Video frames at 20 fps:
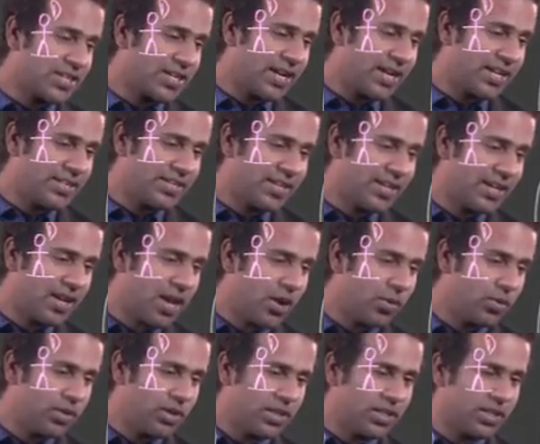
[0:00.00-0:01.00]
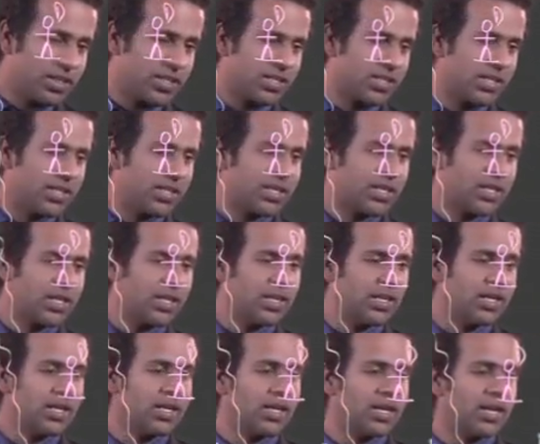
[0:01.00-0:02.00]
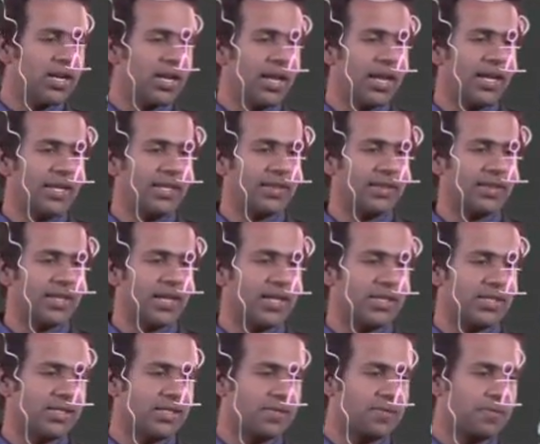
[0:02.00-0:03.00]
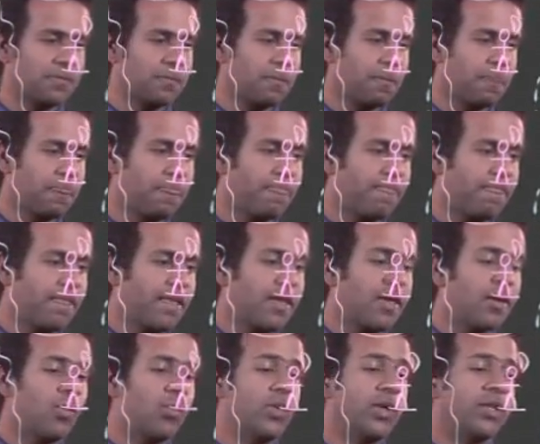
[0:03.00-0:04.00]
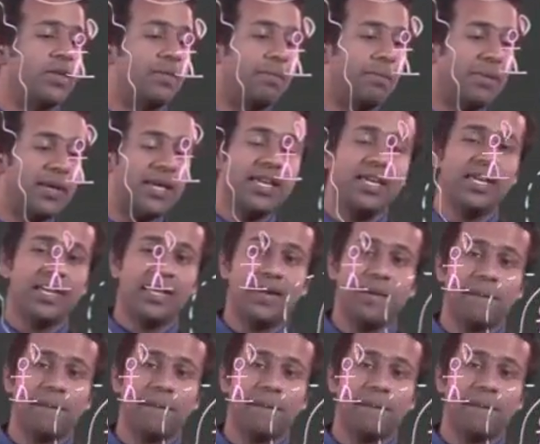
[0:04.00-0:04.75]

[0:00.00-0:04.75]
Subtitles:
tracing out a circle like this, with B